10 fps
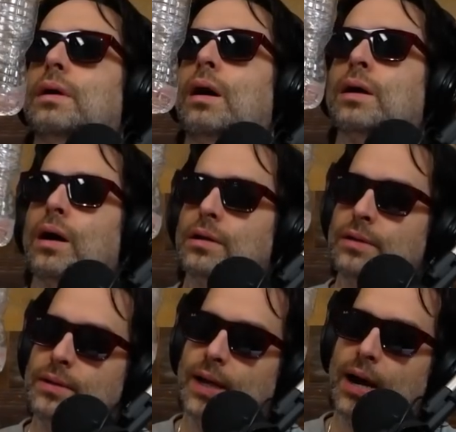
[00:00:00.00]
I got
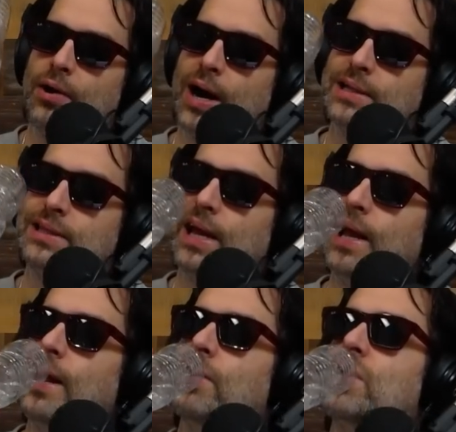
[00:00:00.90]
no
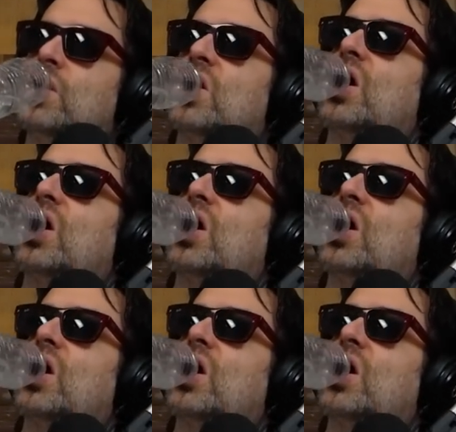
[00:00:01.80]
idea.